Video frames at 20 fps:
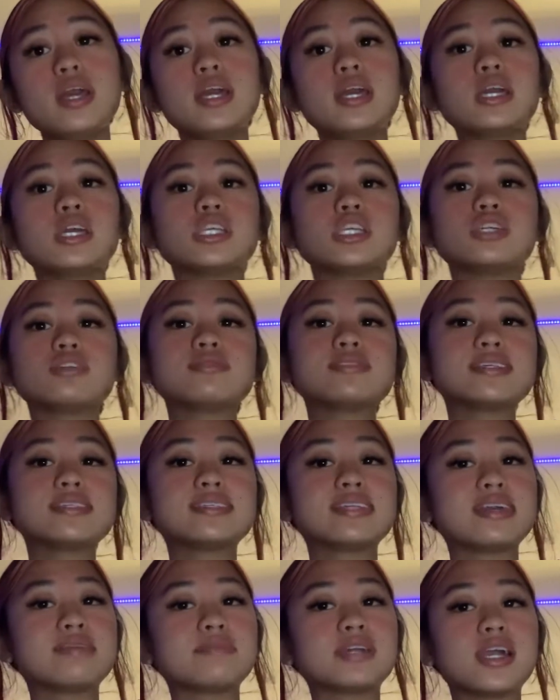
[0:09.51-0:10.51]
used the
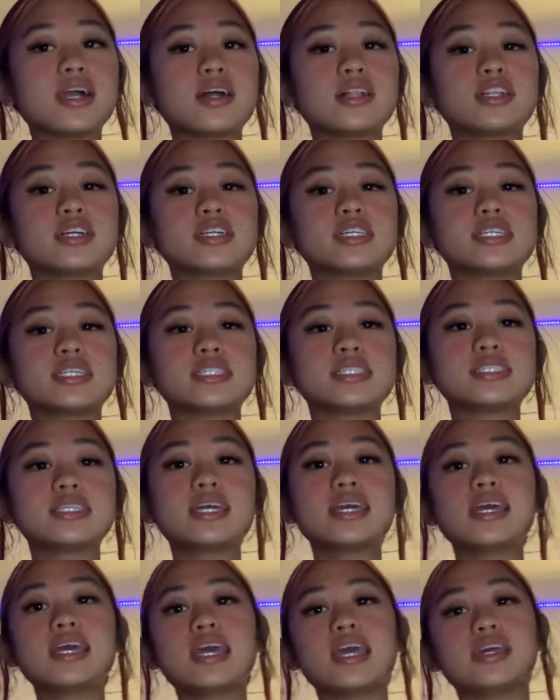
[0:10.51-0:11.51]
same colors,
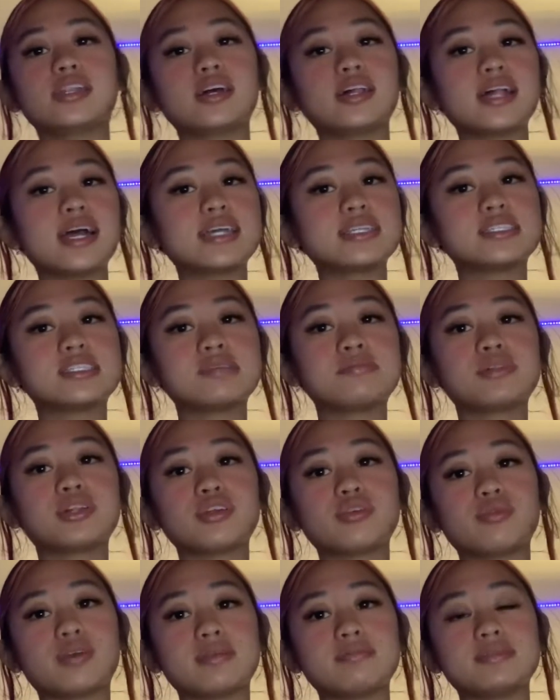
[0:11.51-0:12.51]
and all had similar
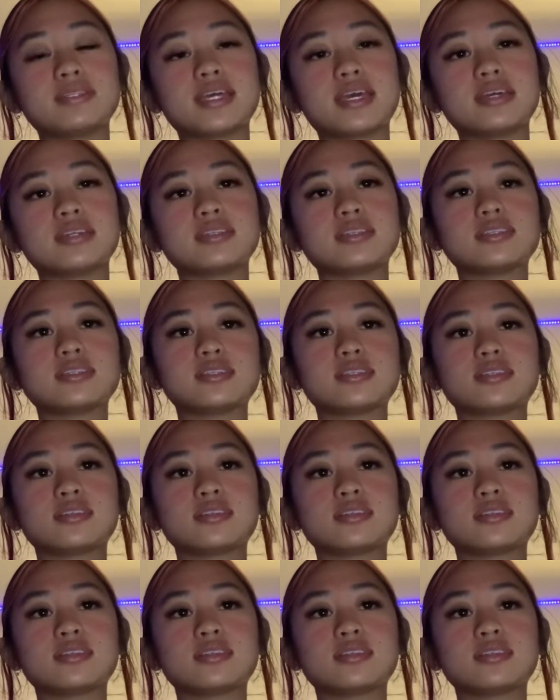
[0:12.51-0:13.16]
websites?